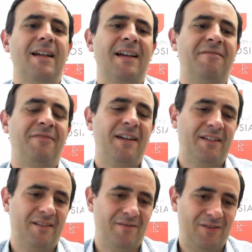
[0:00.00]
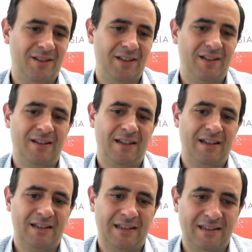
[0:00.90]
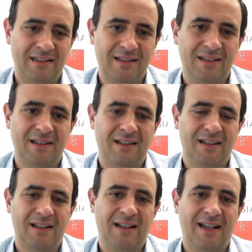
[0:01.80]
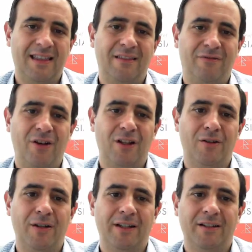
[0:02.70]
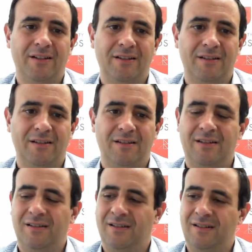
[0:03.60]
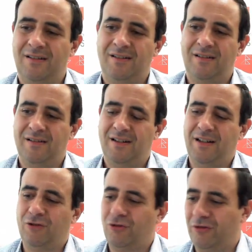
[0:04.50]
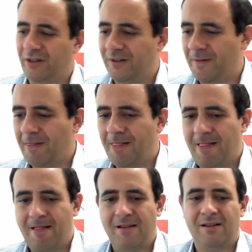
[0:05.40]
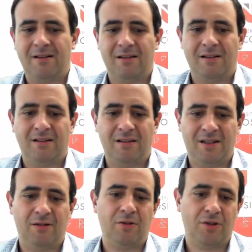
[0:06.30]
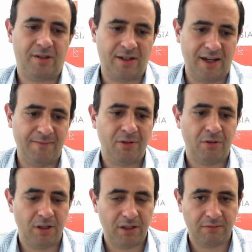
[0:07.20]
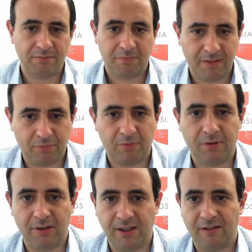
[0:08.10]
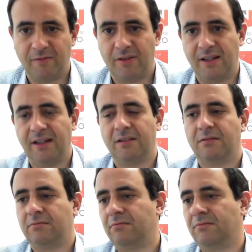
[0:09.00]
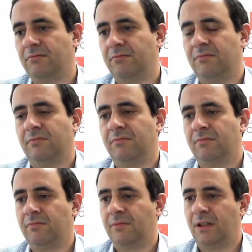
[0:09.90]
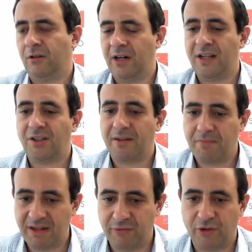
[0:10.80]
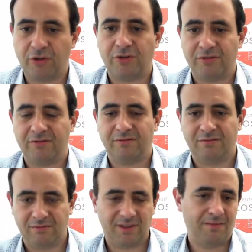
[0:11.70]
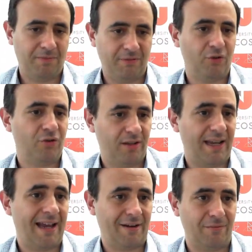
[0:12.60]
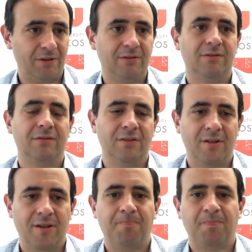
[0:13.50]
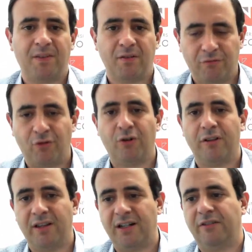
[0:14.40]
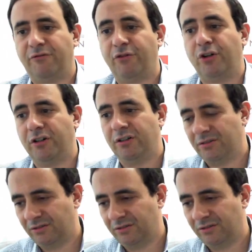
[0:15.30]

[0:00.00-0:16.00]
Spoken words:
effectively had the following history. There was a time when people believed that raising beavers, the animal, for their fur